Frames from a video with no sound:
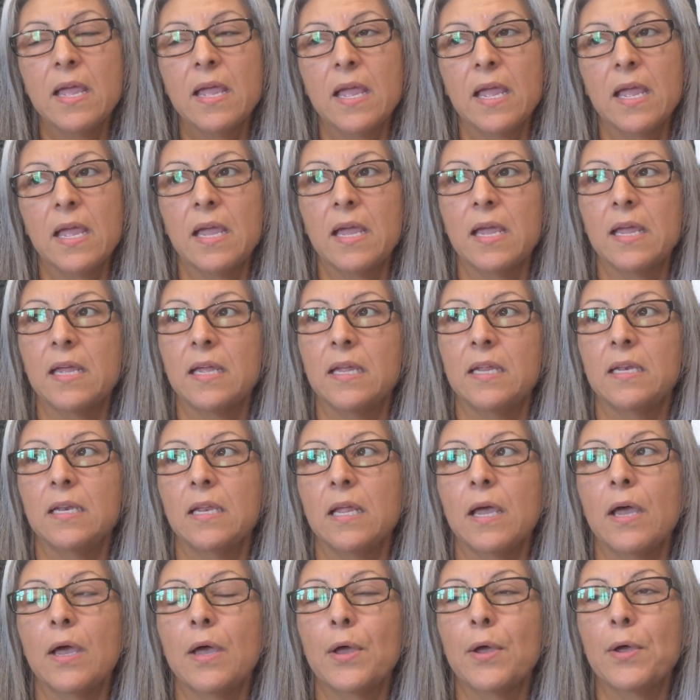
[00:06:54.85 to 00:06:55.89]
And
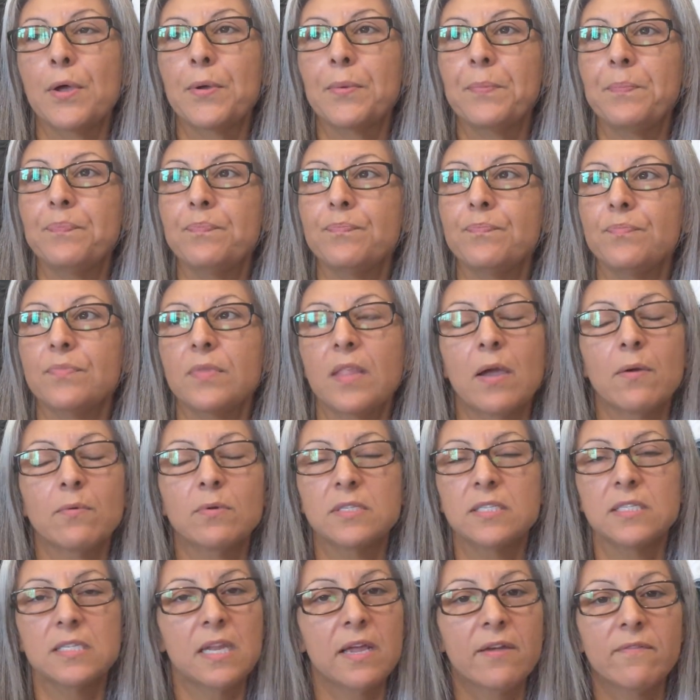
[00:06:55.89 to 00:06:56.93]
that
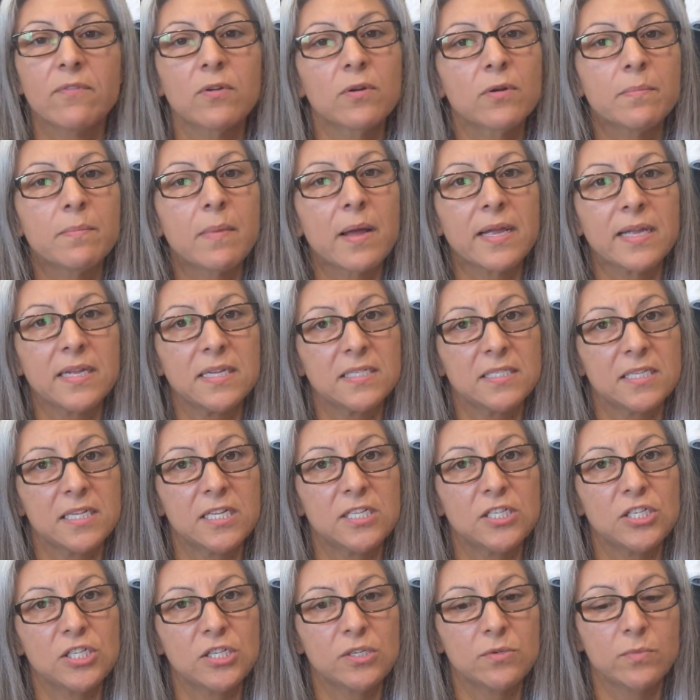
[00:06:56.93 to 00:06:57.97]
was never my
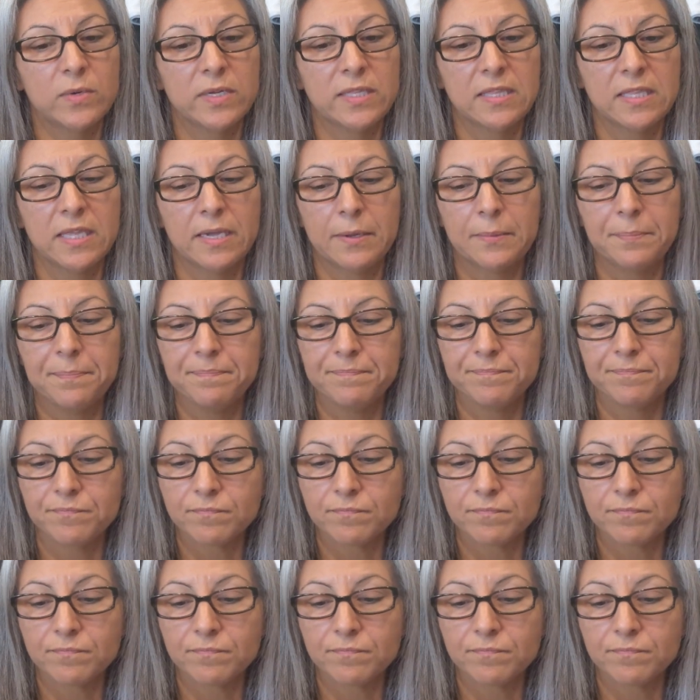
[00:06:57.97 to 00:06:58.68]
intention with them.